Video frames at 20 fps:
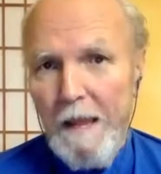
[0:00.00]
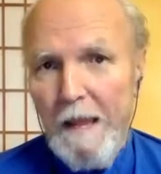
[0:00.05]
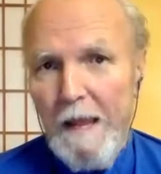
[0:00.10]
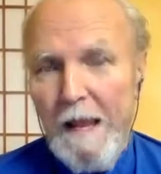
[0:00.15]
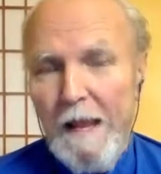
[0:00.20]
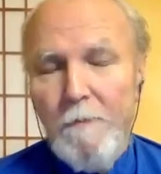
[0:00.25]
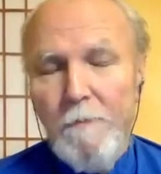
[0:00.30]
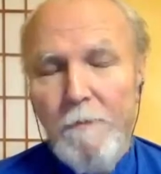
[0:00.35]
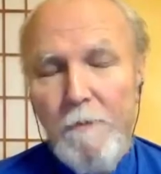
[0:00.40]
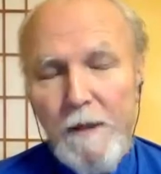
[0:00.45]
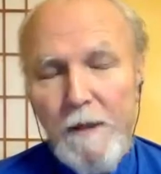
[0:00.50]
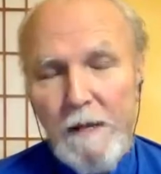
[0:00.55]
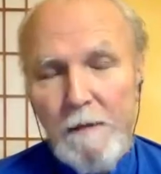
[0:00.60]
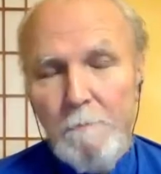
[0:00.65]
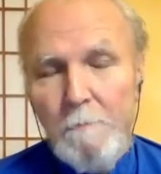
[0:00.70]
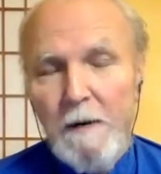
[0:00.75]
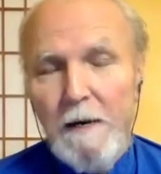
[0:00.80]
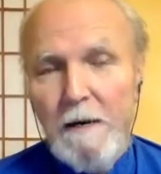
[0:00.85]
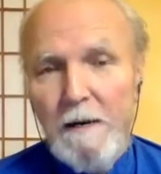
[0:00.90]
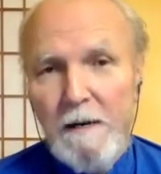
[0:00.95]
and think
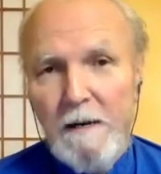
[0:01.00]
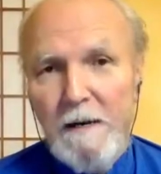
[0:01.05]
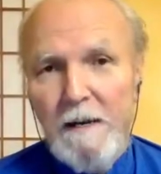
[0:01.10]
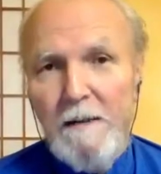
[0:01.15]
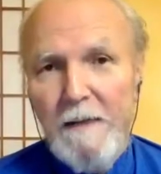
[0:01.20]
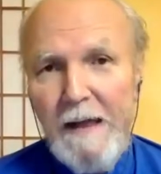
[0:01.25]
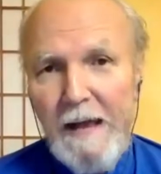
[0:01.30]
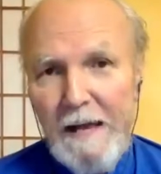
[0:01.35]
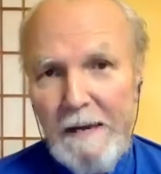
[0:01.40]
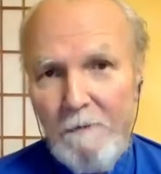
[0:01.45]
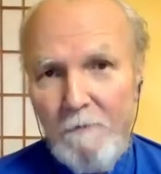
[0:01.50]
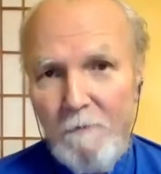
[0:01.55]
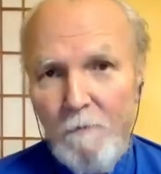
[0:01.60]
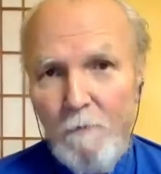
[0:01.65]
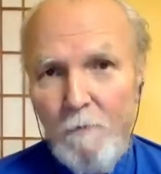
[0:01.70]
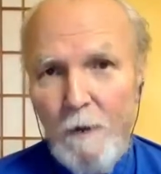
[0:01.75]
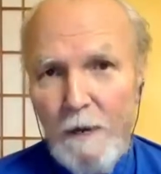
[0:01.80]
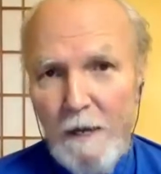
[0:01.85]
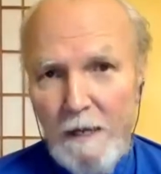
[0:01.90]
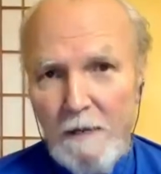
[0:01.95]
about it in that
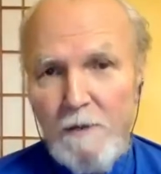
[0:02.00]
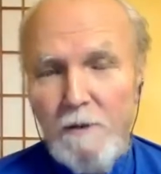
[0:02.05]
way.